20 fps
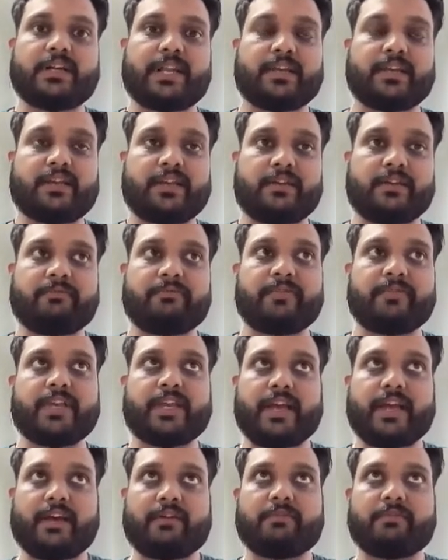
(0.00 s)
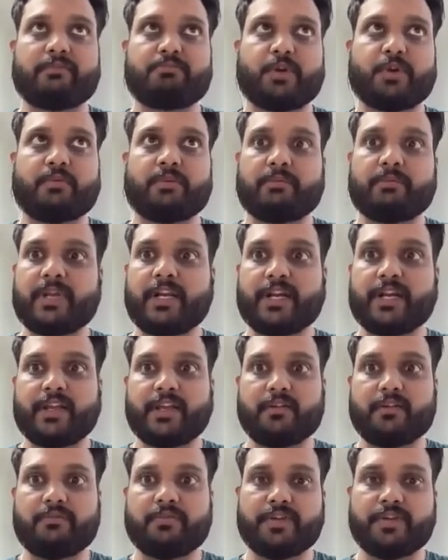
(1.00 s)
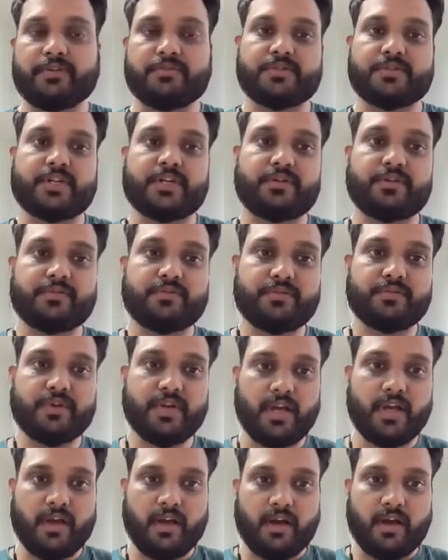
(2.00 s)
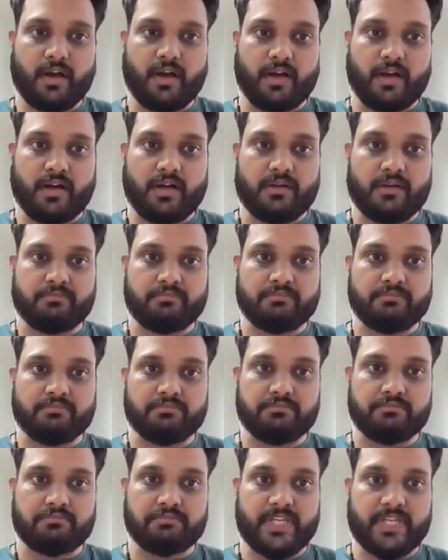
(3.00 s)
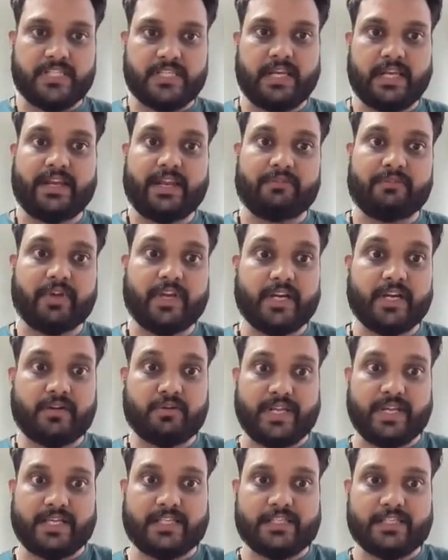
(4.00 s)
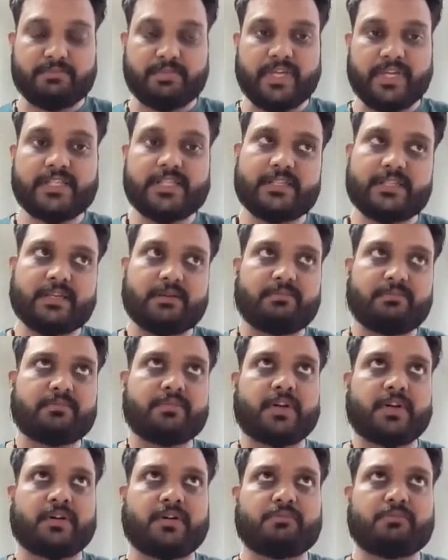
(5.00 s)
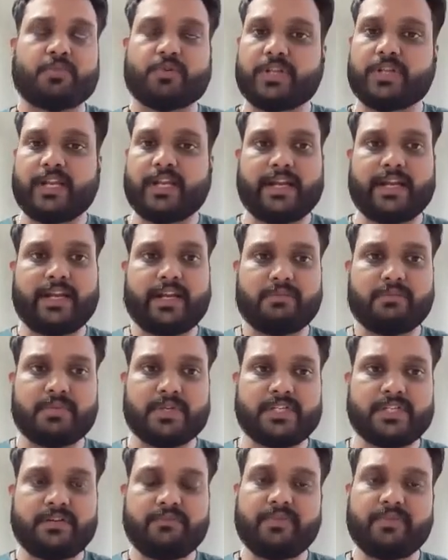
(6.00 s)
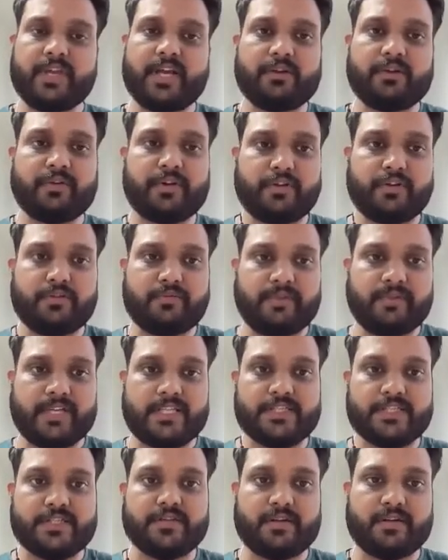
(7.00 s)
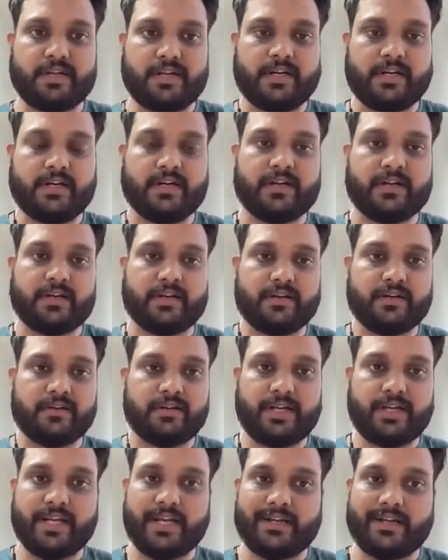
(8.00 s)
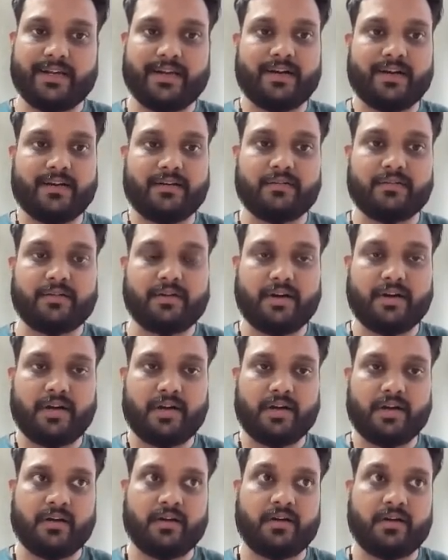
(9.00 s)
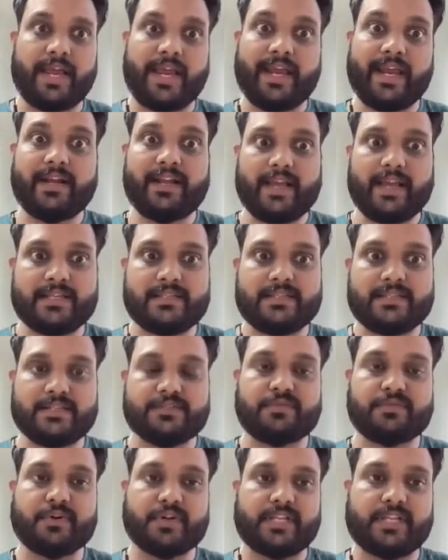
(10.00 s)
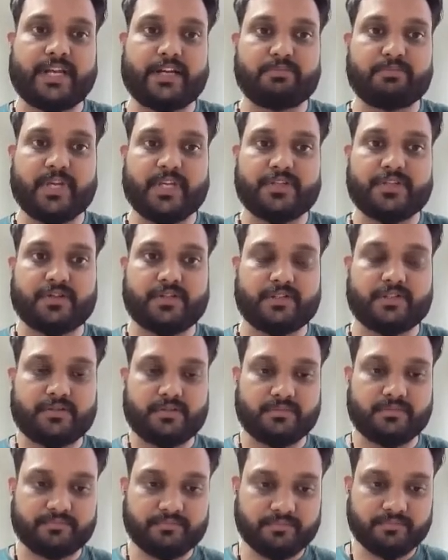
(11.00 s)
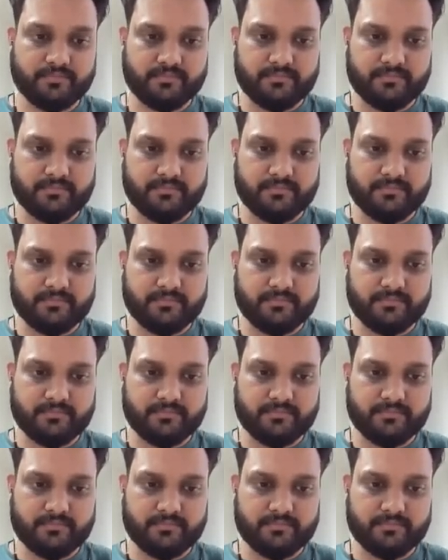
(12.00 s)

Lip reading: Like if we have a probability of a user to basically navigate to next page, it's a more than 90%, we are going to fetch data and assets for that page also.